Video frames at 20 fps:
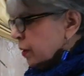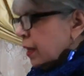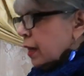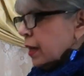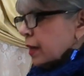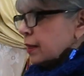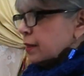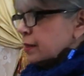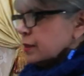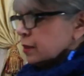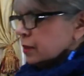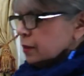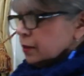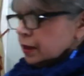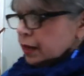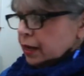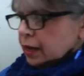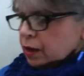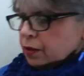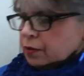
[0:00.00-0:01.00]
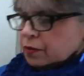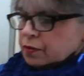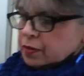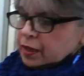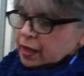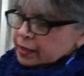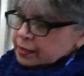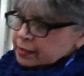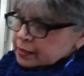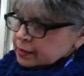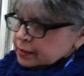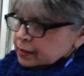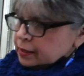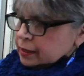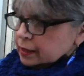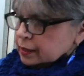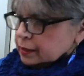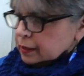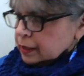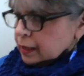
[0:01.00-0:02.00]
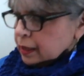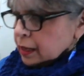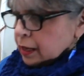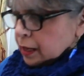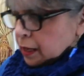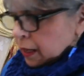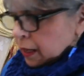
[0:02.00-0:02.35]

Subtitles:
Okay, so now that's done,